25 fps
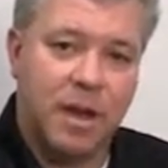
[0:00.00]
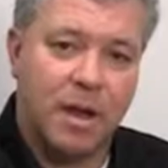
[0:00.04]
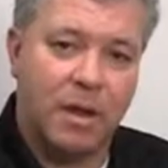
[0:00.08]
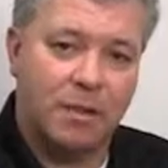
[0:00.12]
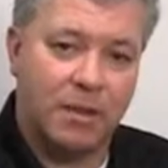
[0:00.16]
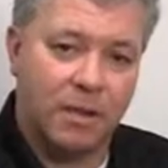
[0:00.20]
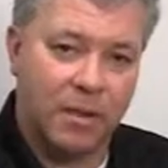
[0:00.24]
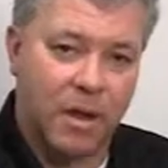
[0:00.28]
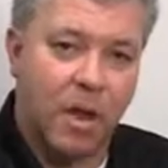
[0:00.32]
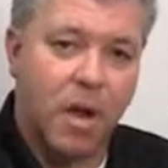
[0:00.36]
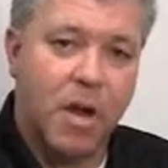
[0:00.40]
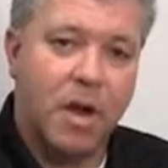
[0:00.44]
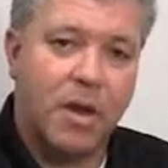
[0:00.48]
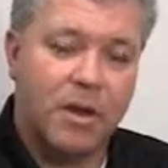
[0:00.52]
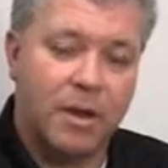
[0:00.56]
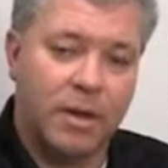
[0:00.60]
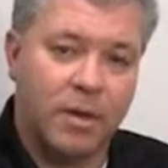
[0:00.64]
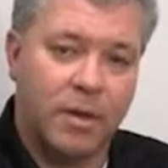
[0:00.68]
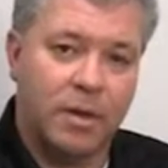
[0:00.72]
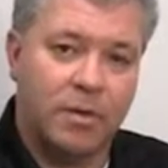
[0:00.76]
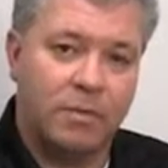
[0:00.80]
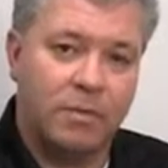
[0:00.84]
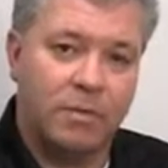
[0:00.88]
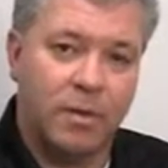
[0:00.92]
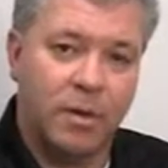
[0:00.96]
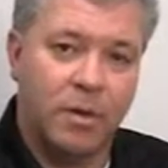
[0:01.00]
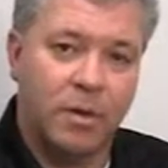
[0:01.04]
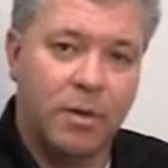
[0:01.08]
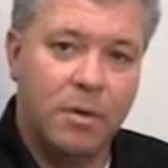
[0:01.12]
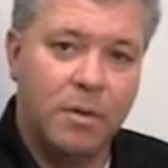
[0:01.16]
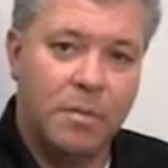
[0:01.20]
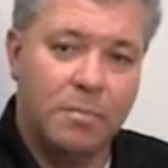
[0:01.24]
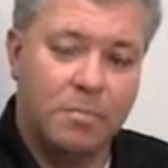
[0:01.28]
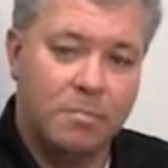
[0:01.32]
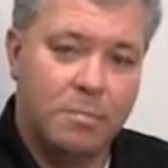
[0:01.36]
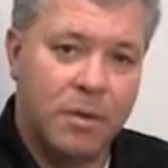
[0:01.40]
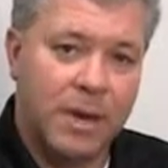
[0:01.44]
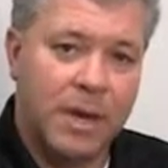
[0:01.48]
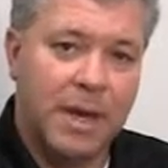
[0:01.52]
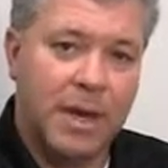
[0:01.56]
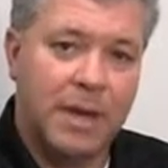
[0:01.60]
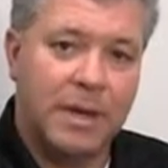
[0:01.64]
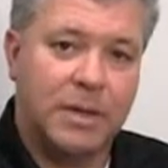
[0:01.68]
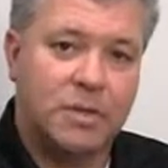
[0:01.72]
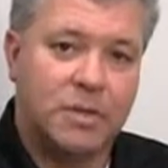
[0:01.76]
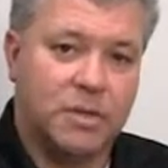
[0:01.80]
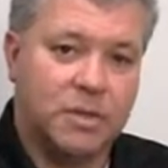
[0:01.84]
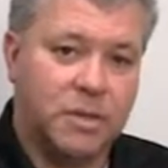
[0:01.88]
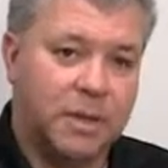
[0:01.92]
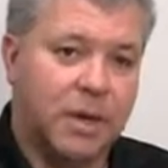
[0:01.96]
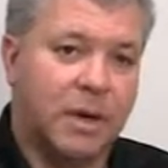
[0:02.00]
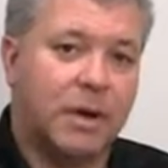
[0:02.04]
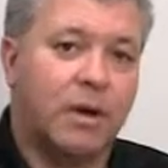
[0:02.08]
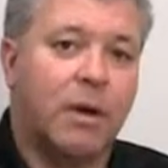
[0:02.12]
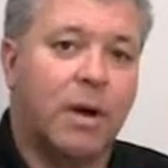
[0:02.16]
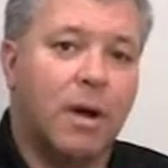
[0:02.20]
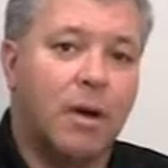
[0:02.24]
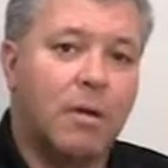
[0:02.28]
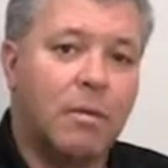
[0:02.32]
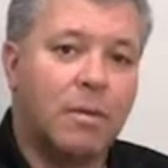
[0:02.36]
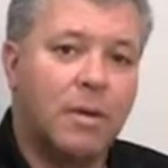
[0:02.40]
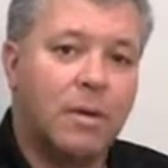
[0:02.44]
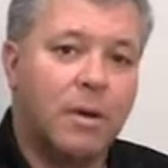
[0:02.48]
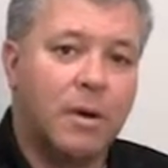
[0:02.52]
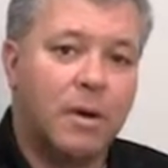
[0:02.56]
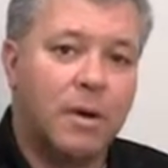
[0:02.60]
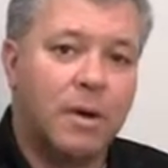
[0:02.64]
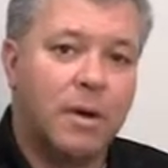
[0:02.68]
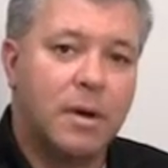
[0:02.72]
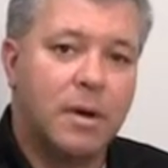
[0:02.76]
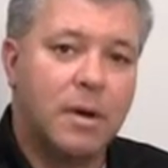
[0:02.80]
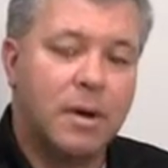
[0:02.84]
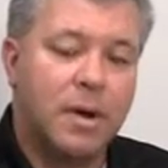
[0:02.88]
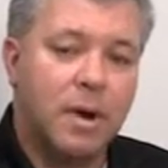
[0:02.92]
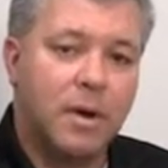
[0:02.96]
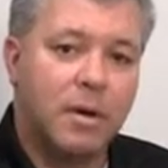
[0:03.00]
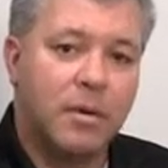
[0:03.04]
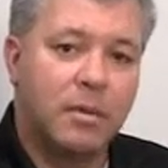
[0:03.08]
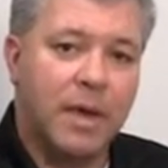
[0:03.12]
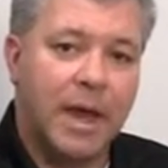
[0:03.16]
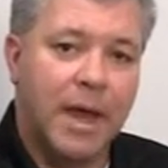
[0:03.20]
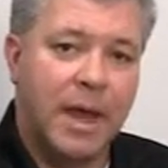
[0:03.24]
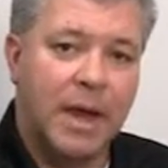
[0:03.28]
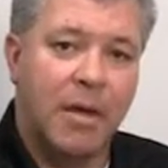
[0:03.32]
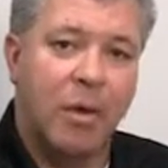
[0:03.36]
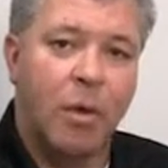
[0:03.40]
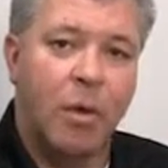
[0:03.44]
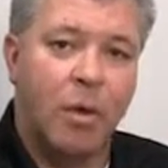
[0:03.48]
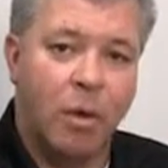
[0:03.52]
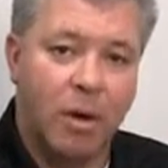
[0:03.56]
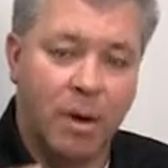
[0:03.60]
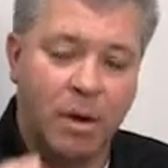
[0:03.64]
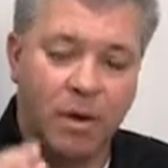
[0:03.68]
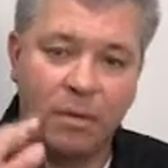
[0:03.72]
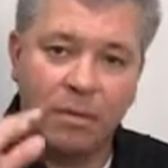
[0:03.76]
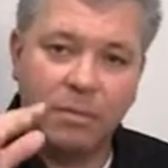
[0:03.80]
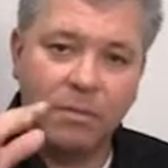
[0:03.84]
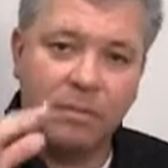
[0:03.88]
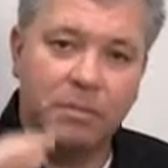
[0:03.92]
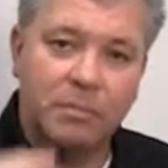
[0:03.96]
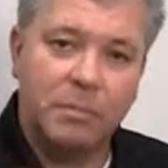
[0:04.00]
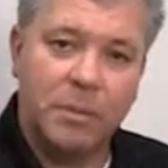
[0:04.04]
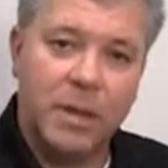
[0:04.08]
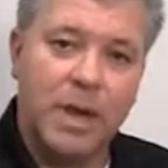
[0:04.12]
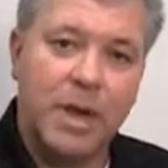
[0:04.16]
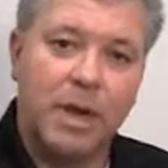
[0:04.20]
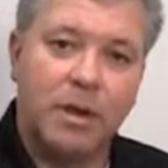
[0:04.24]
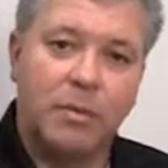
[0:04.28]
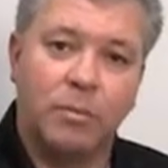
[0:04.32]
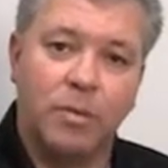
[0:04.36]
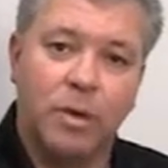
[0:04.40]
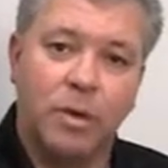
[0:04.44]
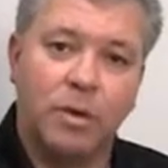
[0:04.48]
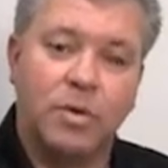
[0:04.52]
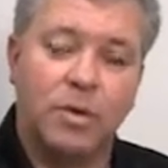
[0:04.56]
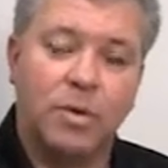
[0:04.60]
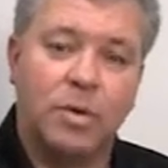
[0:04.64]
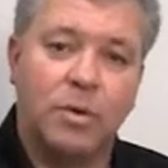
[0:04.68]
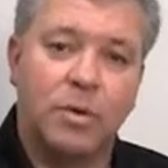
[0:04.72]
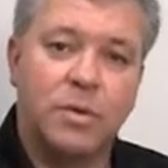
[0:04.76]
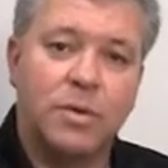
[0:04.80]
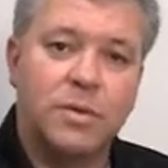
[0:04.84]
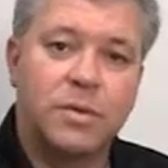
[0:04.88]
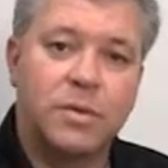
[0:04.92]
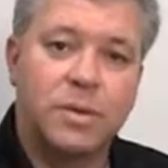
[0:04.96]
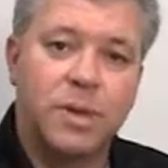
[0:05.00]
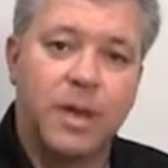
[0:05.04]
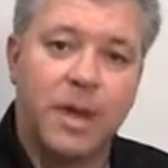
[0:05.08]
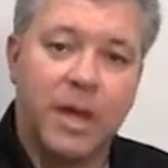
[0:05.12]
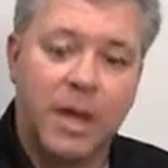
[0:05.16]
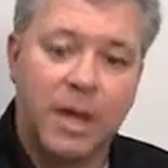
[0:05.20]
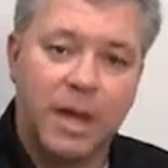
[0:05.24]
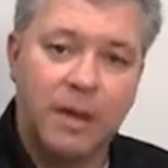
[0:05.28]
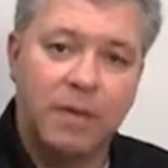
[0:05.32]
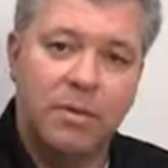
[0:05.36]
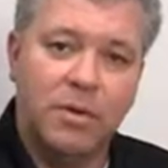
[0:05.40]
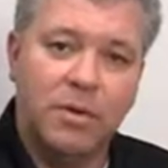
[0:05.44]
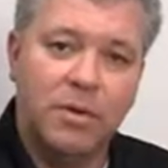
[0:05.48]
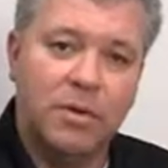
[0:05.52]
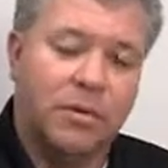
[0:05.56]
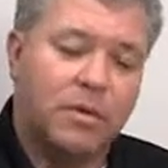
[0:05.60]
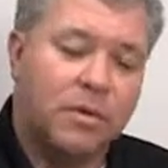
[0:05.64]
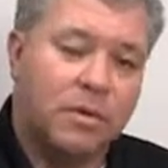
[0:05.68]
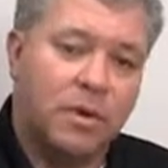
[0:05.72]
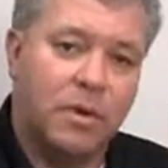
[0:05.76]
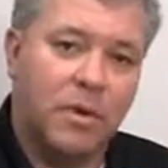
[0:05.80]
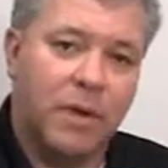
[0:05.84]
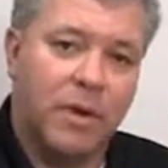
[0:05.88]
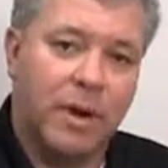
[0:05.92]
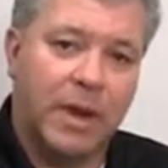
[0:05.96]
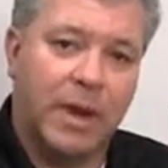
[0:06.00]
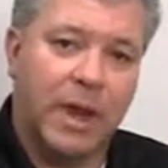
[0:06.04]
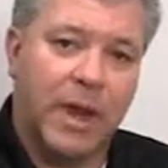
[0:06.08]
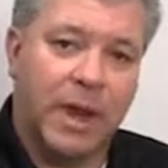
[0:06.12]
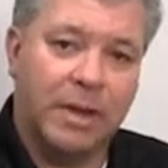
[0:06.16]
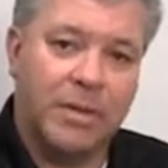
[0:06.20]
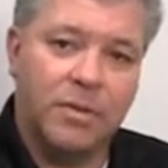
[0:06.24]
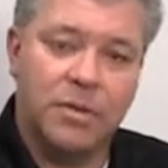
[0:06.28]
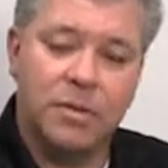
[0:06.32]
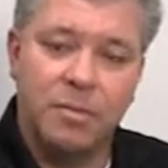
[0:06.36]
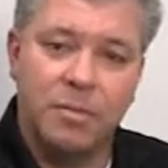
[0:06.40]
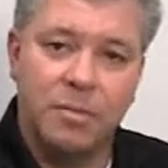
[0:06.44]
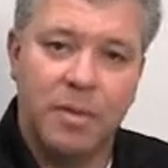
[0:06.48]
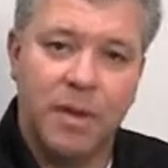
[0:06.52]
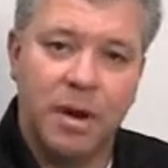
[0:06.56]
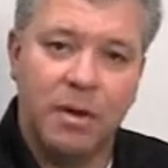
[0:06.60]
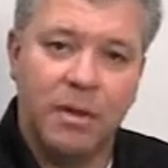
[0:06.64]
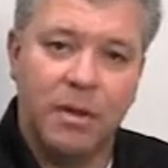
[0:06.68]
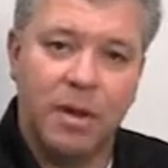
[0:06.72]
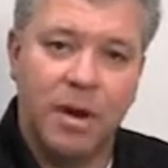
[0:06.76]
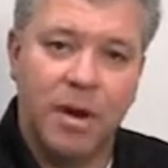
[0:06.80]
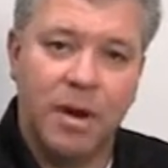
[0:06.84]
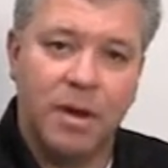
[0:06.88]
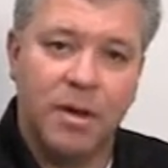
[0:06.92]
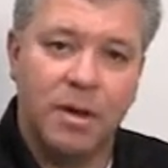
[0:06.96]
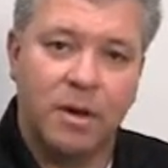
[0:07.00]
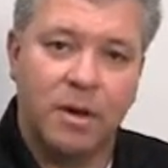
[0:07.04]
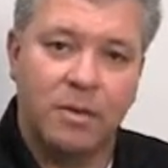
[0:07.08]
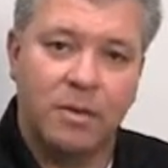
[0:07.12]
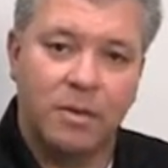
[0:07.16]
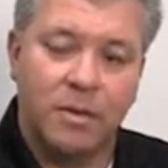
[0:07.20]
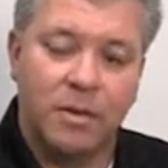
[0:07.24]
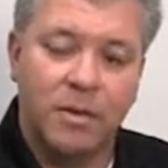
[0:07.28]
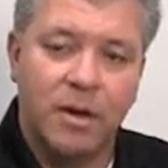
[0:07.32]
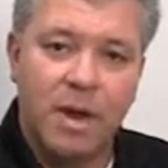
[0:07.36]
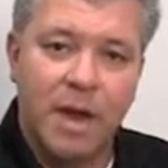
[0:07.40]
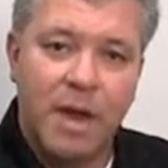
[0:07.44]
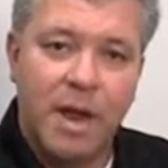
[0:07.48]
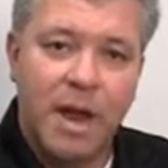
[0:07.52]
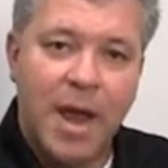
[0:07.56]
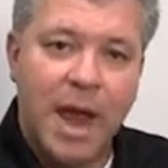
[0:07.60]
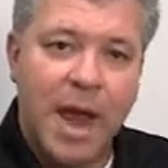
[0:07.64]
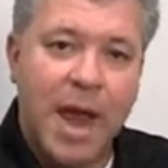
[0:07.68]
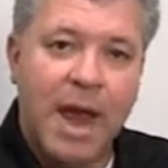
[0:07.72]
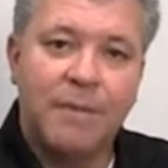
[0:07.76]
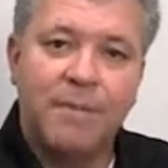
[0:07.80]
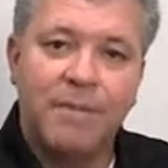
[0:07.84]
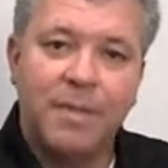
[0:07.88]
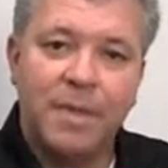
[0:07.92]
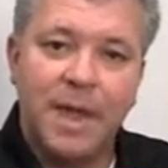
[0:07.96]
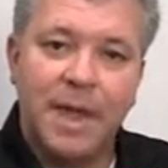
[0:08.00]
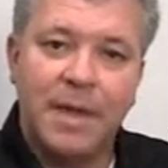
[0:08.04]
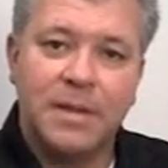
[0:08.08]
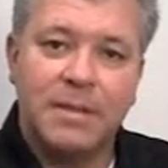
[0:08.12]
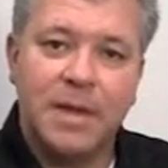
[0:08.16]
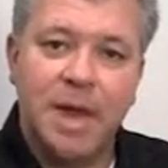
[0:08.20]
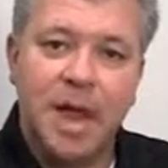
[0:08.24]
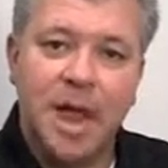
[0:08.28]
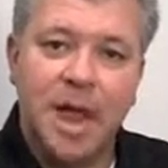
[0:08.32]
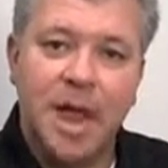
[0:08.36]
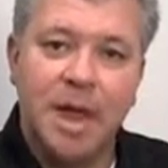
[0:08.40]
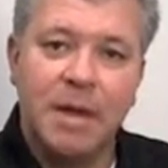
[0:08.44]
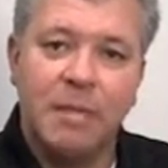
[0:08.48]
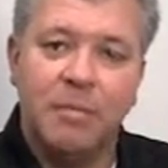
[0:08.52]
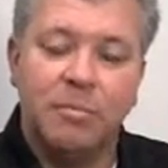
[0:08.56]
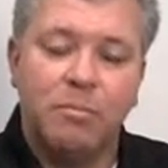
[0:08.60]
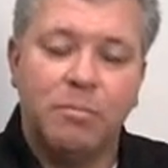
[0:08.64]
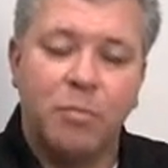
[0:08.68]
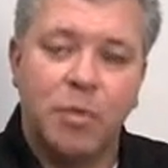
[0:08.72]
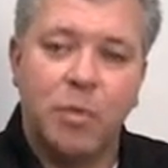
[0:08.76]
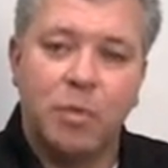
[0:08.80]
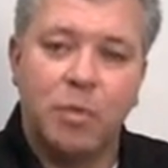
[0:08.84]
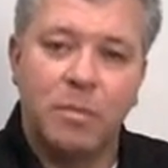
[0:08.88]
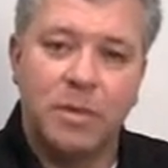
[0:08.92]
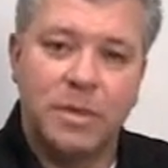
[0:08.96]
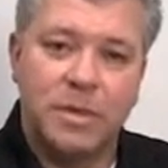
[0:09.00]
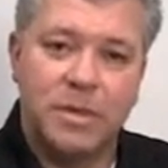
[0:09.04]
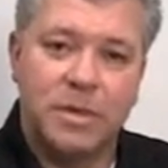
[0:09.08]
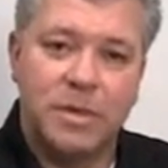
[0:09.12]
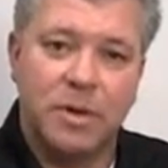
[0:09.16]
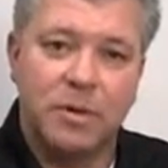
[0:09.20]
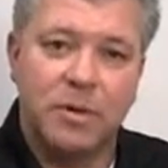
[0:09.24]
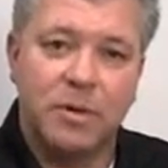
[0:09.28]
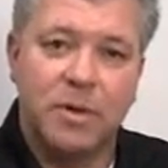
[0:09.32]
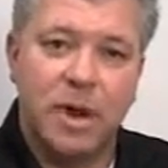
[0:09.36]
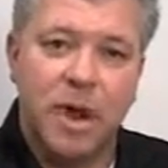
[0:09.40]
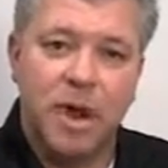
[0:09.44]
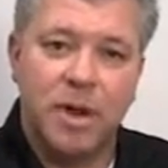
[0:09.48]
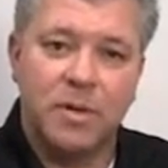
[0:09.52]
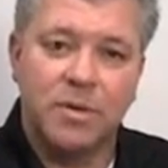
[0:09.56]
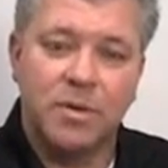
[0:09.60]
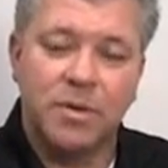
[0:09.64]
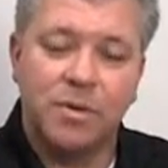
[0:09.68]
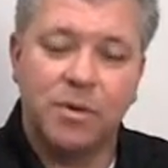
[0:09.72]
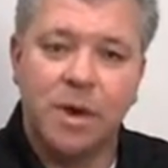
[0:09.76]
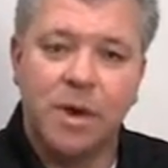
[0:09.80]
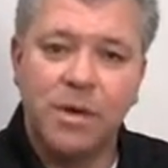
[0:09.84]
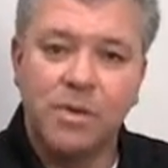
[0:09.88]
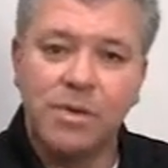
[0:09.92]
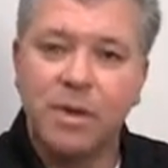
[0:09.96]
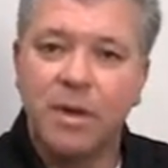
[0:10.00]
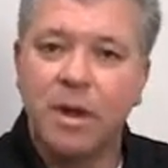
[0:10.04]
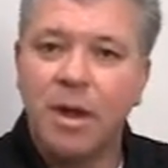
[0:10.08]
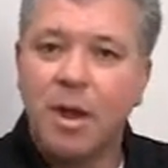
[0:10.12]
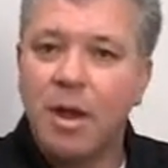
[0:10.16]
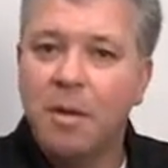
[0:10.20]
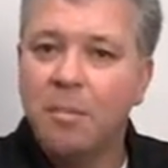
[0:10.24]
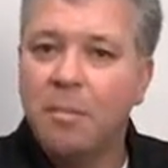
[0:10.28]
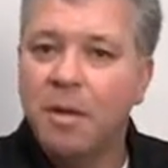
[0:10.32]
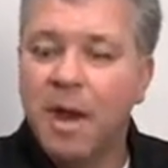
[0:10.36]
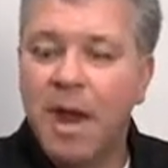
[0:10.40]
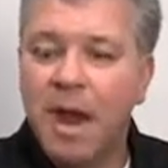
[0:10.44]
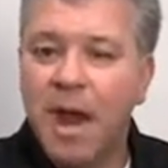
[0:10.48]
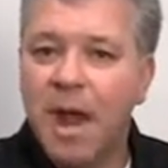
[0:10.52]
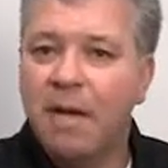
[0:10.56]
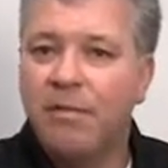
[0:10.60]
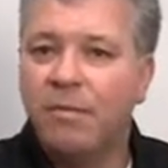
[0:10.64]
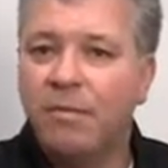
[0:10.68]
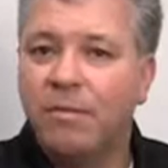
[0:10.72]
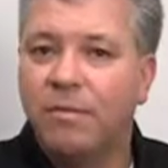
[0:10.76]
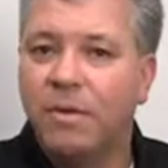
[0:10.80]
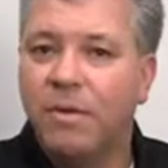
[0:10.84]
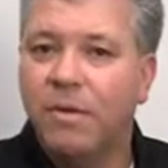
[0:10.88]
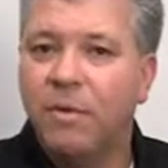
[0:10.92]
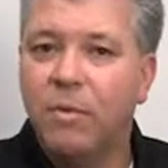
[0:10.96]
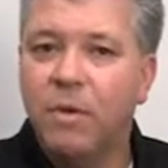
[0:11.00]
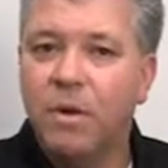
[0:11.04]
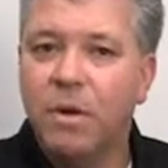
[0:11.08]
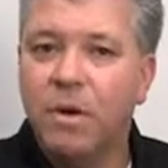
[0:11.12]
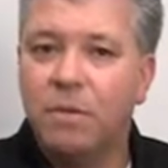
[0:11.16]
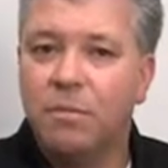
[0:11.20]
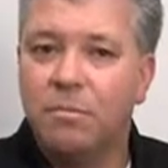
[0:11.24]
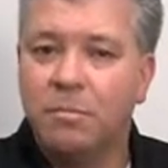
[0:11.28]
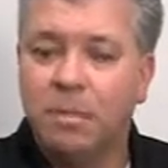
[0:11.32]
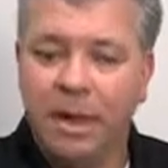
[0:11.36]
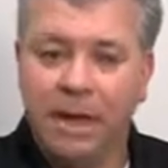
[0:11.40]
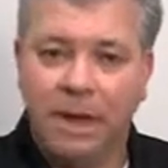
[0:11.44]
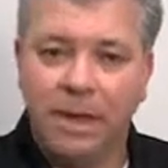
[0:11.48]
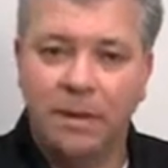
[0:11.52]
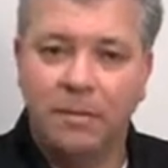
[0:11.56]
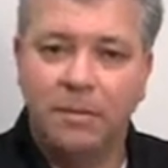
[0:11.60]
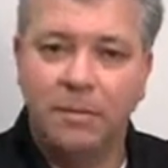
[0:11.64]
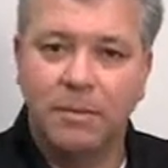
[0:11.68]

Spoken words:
log interval being zero, okay, or being reduced, even during a 2-minute log interval, half of that time will be zero concentration, but half of it wouldn't be,